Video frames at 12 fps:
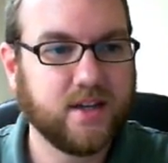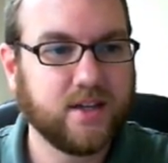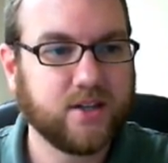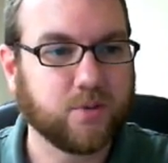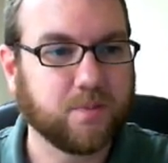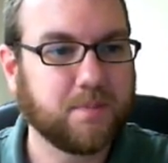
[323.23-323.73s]

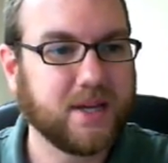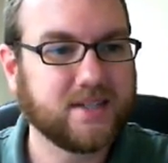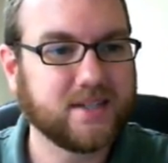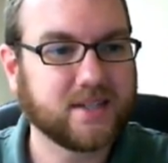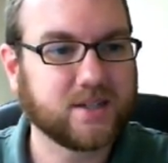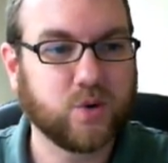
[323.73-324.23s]
your
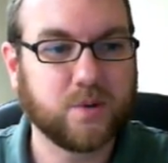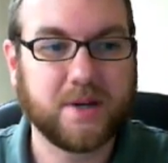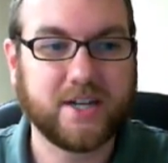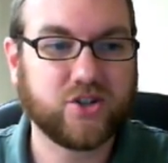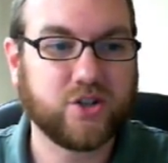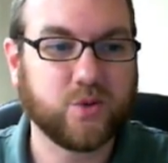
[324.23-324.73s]
basics, what
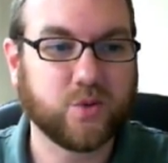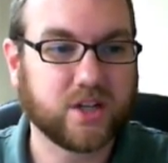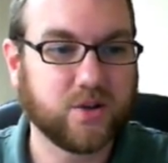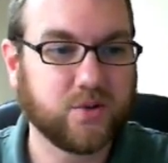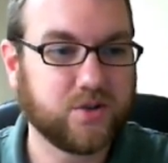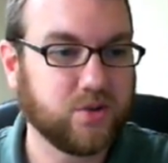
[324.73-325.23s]
pages you want to
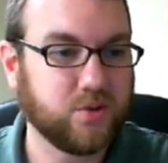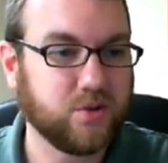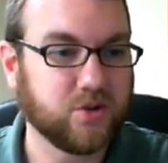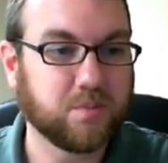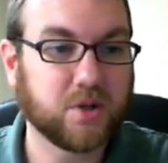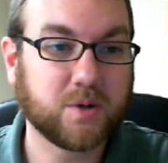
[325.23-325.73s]
go to,
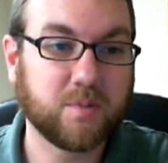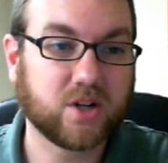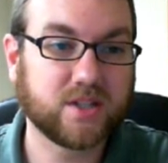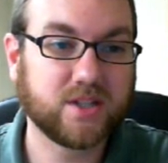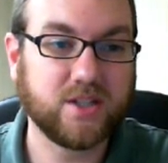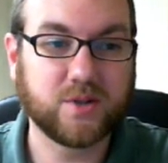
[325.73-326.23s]
your
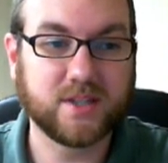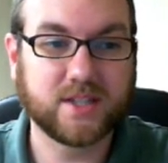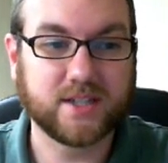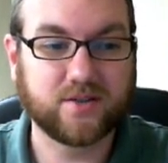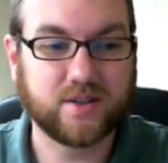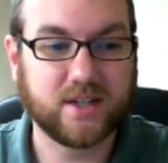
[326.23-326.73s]
bookmarks that you can
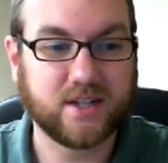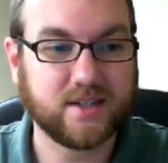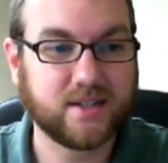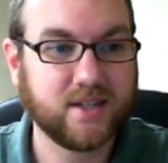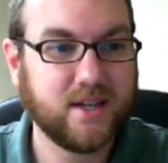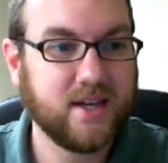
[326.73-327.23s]
synchronize,